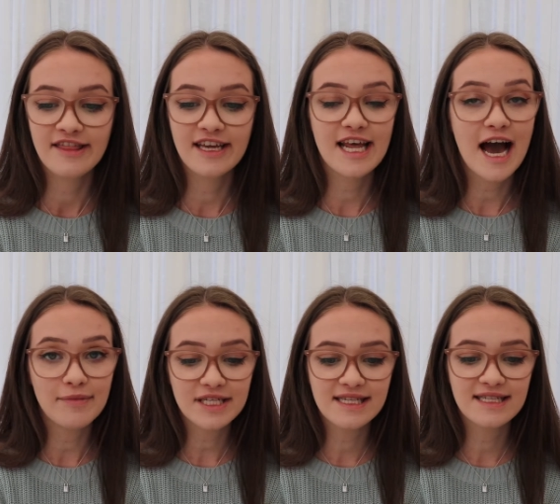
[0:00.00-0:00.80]
The
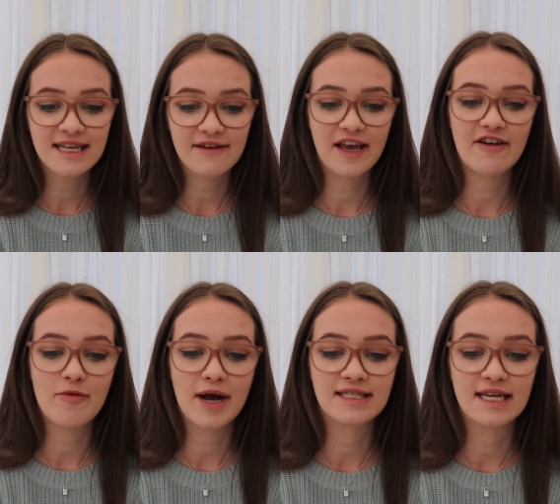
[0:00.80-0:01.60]
inhabitants of
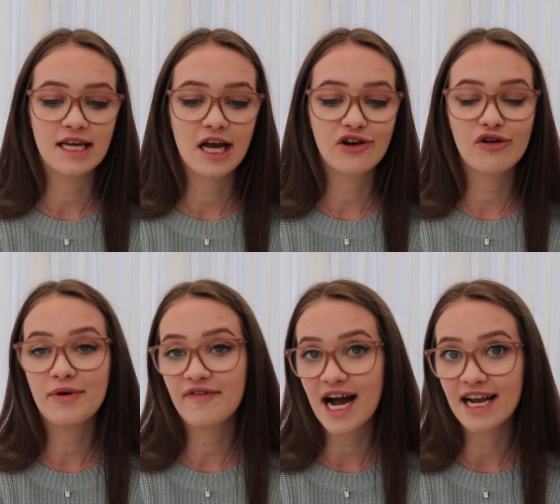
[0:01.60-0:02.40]
Kiribati, a group
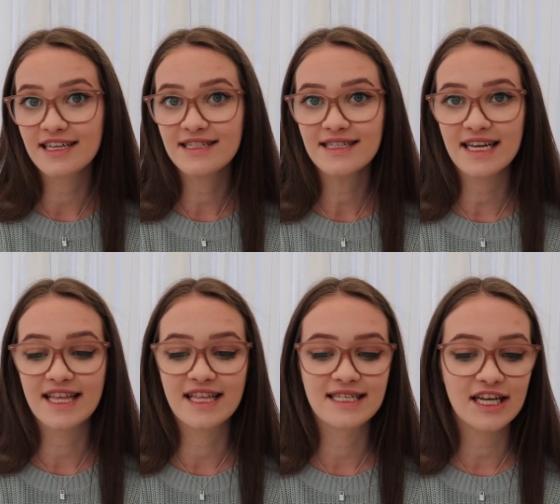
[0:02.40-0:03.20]
of islands
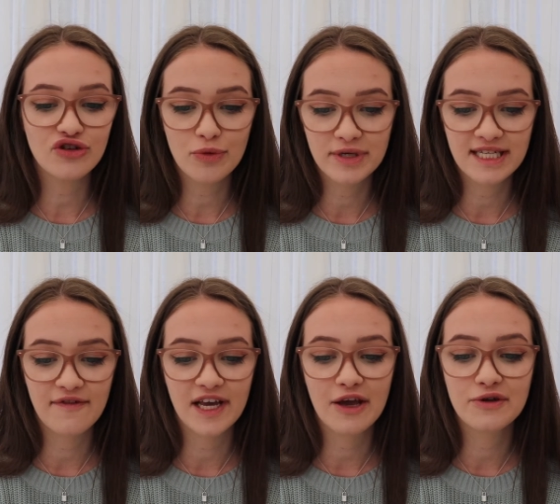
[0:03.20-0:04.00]
in the central
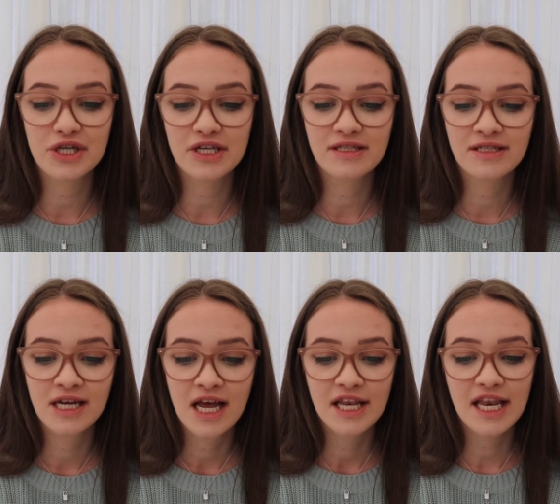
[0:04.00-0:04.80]
Pacific Ocean,
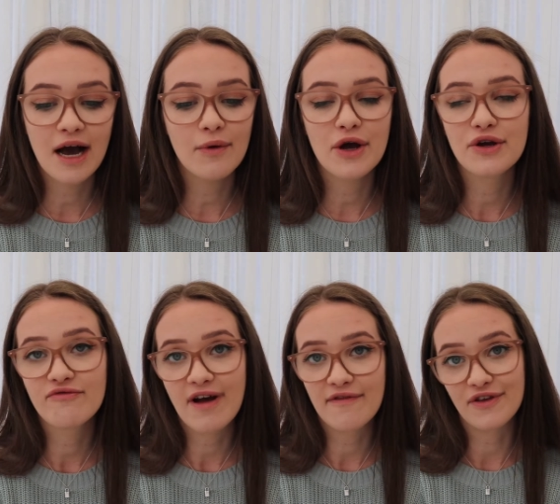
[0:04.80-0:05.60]
now own a
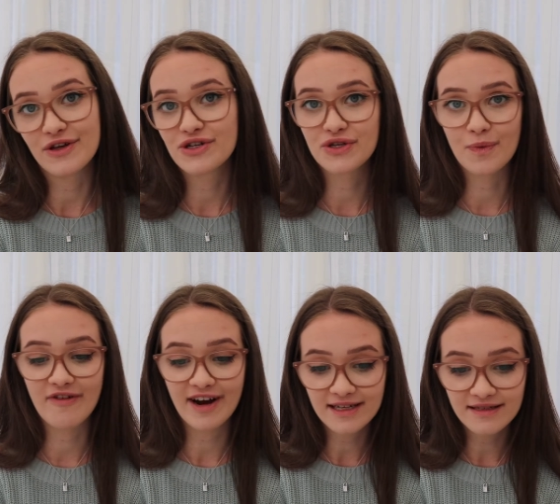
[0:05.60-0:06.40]
refuge
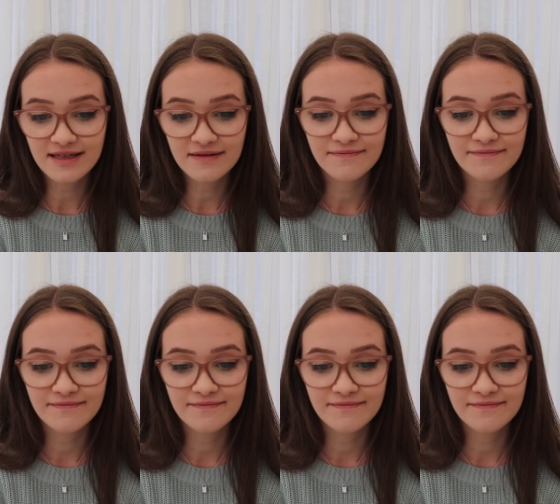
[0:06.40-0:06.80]
somewhere else.